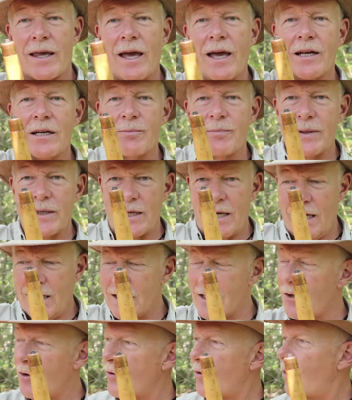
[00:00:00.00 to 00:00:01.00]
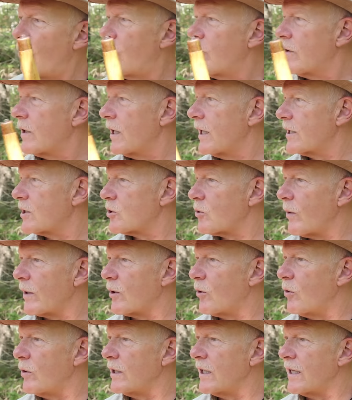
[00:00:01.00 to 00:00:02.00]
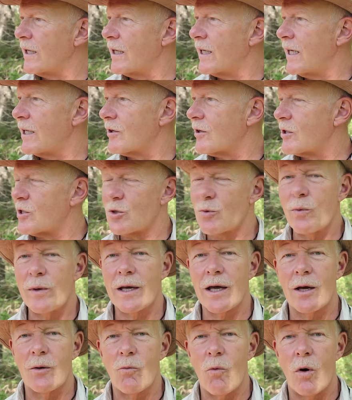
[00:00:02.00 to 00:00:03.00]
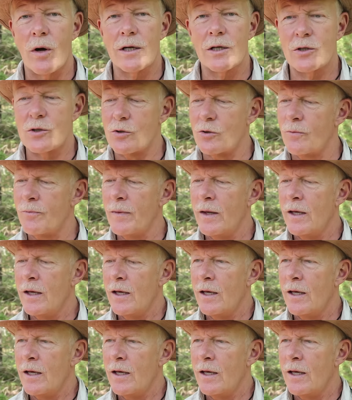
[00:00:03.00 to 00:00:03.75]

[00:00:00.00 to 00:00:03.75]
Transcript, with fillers: canopy hanging out over the lake, so I couldn't get the swing I wanted to.